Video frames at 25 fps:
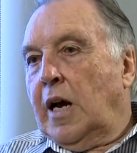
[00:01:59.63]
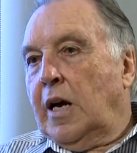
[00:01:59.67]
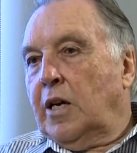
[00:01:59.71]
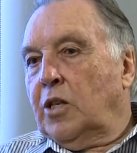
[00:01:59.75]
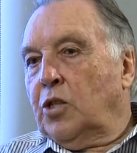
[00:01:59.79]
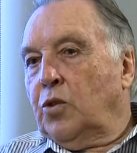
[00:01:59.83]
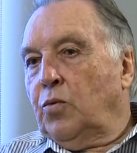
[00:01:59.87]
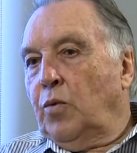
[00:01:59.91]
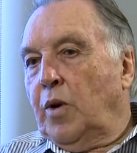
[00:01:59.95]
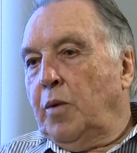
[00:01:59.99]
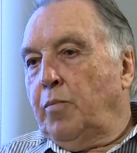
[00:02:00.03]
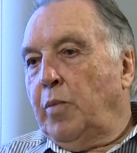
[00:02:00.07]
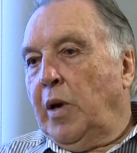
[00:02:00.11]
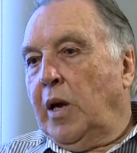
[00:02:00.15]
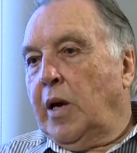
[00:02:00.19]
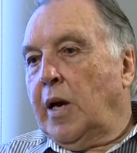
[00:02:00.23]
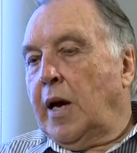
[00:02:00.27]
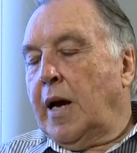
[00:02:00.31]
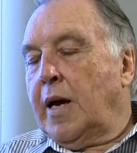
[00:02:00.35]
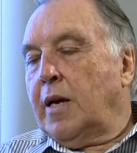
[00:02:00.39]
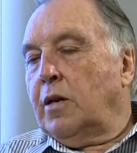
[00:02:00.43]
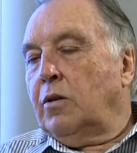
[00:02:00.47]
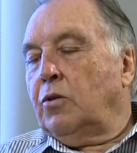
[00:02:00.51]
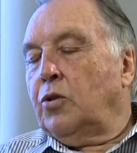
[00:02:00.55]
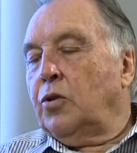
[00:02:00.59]
as we
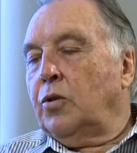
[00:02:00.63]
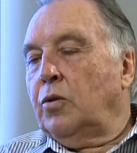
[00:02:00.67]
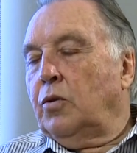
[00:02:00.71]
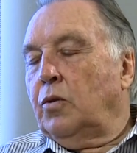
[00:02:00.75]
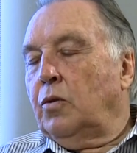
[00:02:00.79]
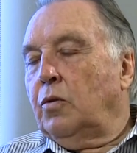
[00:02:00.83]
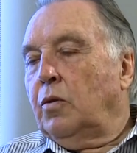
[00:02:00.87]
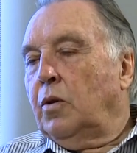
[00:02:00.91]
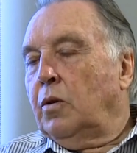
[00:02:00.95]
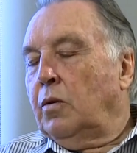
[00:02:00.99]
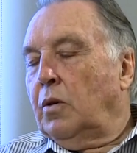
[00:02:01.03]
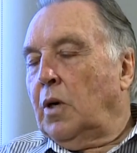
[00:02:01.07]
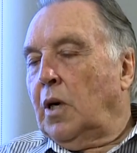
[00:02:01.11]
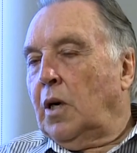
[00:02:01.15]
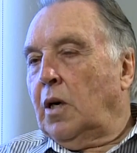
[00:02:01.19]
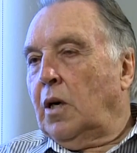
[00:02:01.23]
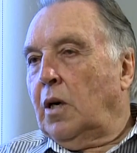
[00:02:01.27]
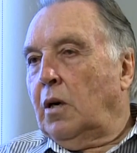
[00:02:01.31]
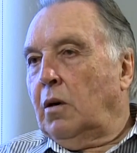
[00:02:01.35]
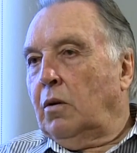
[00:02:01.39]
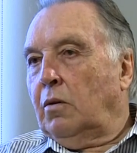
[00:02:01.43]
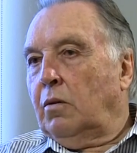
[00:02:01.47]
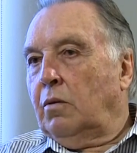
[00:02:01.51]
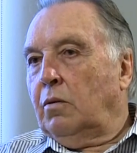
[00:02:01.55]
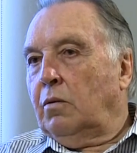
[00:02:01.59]
began to
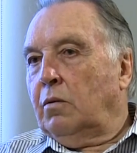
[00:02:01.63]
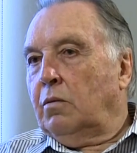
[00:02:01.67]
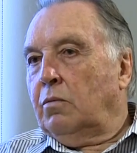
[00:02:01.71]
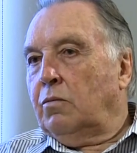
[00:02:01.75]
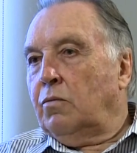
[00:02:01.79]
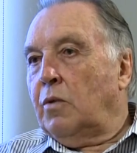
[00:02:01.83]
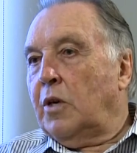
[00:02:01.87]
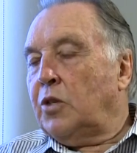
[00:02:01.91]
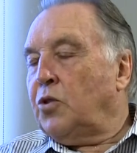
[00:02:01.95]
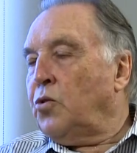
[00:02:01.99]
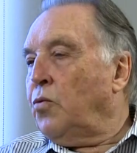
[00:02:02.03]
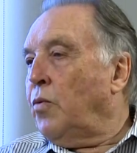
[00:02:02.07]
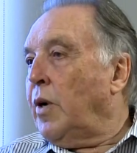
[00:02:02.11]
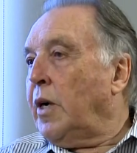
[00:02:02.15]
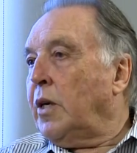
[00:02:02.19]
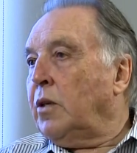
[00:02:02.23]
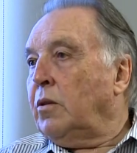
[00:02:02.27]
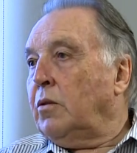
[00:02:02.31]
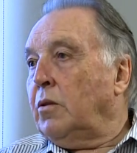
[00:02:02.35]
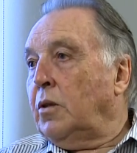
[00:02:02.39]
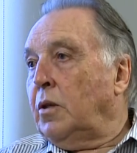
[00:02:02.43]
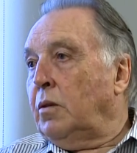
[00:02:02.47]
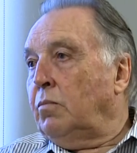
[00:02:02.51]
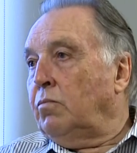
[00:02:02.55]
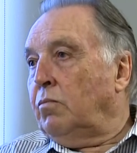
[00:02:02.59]

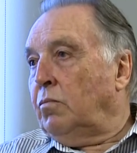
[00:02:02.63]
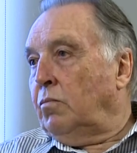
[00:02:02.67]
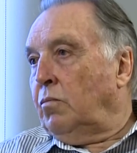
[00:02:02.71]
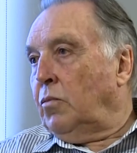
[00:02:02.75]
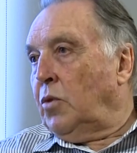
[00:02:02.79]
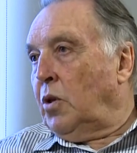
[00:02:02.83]
resurrect the